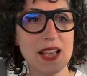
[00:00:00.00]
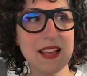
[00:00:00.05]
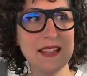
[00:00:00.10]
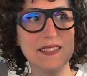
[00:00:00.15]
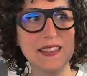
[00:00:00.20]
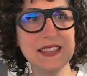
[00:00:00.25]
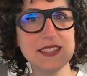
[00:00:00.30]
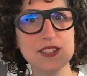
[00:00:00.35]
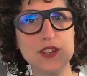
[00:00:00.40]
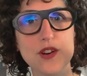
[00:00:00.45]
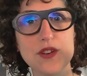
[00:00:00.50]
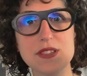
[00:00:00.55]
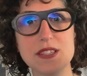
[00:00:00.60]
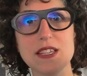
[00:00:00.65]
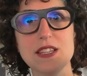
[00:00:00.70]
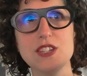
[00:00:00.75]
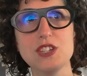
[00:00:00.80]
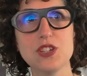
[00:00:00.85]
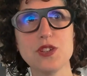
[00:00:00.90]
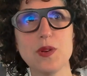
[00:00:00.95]
This goes
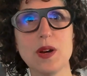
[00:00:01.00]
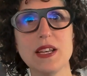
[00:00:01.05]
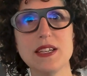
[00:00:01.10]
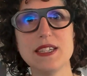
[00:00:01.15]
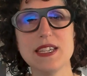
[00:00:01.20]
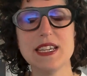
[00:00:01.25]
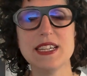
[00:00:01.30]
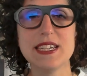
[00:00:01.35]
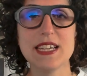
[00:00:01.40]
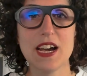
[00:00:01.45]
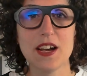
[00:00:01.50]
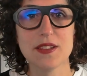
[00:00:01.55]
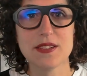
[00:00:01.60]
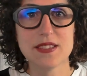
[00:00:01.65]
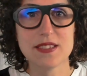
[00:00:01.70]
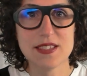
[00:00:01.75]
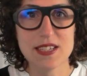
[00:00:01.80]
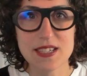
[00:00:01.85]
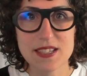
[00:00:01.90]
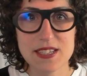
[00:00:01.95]
into a detailed
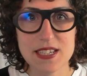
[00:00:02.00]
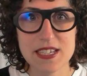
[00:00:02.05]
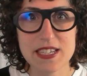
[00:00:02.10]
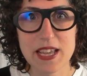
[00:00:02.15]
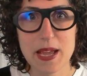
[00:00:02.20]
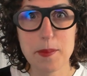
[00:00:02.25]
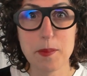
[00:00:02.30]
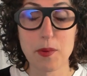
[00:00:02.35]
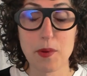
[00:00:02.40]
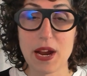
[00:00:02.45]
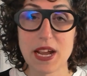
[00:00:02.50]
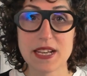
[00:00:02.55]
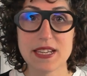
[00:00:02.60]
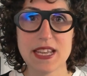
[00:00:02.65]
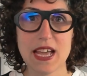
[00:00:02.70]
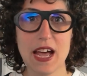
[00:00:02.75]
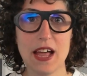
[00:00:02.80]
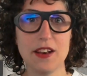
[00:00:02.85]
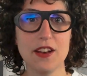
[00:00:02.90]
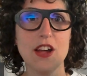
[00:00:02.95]
60-day
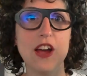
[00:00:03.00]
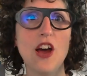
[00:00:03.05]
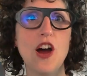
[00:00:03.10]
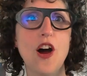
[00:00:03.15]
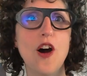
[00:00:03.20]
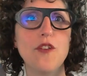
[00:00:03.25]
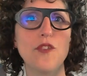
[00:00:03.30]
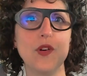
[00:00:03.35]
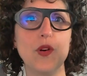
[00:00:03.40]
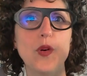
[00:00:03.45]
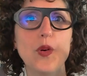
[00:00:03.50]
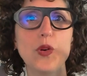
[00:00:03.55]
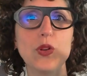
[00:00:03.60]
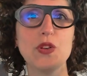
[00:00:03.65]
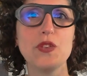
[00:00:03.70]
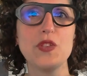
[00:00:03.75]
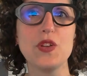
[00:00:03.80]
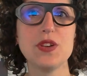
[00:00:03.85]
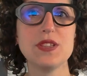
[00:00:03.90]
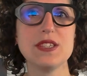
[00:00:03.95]
breakdown of all
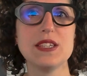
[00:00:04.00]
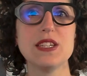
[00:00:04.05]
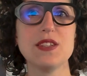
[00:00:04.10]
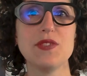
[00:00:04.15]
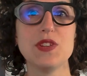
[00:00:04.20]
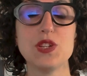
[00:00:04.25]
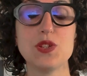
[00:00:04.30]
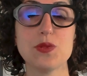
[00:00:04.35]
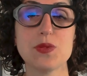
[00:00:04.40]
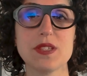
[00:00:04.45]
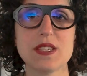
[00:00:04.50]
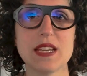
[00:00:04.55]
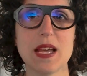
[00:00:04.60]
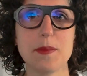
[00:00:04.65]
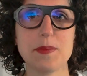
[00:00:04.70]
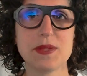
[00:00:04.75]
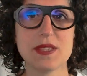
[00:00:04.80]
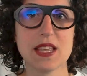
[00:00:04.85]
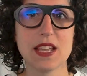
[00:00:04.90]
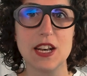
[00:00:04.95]
of those individual
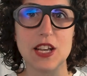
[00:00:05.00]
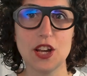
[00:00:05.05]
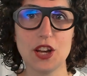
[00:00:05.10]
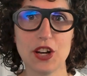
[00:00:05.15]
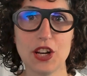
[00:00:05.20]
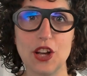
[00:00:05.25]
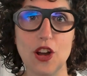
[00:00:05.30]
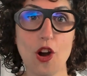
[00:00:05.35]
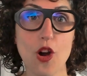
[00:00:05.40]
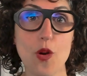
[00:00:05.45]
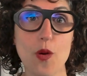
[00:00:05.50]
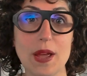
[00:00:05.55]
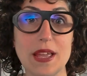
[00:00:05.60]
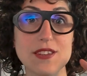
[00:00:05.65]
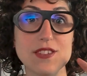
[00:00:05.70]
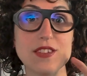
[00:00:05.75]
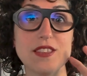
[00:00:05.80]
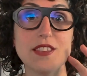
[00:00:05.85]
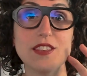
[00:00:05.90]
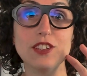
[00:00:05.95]
steps that are going to go
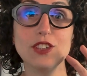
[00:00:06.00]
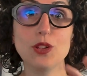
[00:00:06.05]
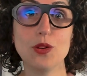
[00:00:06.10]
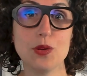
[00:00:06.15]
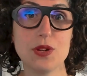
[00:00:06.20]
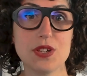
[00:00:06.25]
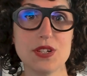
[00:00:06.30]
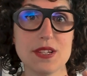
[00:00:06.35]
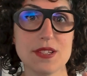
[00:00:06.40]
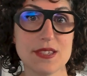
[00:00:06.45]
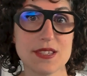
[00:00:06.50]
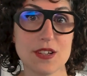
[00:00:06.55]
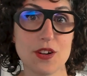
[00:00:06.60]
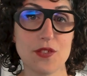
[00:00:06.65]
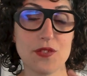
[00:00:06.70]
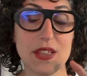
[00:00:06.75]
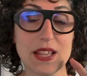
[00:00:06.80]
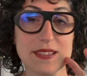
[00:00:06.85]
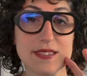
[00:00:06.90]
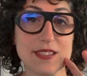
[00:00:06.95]
into the launch
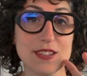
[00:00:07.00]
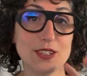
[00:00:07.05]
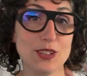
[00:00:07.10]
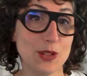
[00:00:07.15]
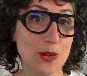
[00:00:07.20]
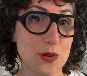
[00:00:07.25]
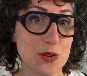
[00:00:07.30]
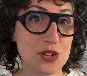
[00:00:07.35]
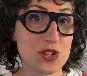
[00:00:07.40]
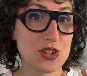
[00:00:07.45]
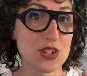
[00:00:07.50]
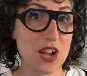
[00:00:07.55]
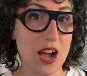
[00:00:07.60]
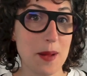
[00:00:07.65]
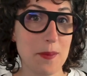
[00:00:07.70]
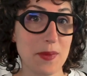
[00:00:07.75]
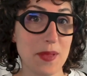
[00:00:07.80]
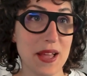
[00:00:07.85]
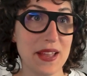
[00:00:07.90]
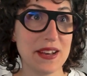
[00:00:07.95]
itself. That's the launch
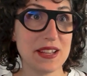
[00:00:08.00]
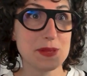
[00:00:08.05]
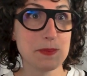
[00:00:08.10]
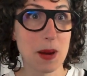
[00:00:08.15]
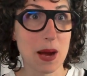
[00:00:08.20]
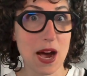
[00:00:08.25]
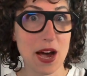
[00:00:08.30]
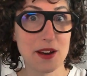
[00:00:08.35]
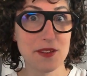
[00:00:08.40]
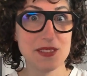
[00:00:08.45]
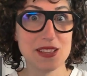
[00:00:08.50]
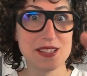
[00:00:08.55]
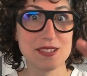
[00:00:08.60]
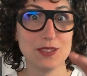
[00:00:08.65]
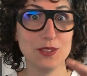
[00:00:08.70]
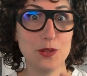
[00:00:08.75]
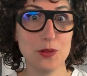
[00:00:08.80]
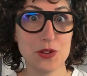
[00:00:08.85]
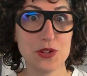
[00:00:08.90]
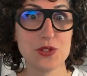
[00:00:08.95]
timeline as part of this
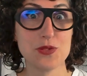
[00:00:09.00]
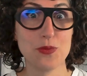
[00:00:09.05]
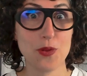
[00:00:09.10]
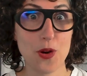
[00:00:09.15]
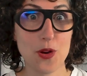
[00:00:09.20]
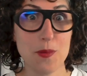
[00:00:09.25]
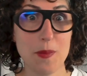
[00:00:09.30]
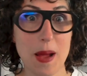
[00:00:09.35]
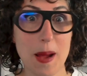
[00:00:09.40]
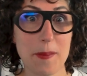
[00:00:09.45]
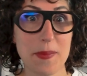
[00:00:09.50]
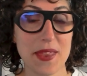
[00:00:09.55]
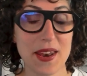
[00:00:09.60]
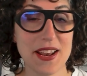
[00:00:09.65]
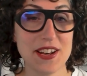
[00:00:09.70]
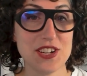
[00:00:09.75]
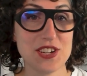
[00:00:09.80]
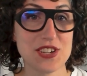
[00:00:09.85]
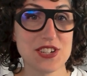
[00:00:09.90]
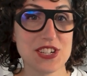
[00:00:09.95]
launch roadmap that
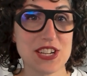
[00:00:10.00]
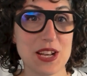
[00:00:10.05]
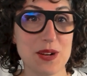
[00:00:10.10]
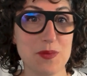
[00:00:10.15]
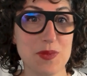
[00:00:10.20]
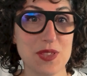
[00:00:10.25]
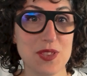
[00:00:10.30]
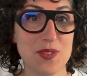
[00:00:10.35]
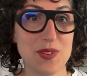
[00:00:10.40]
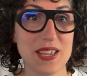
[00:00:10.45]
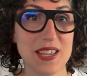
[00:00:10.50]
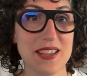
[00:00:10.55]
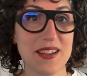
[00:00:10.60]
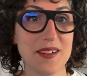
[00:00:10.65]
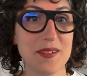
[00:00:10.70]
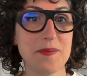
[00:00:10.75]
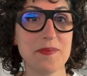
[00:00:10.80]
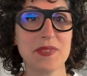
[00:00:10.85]
I just shared with you here.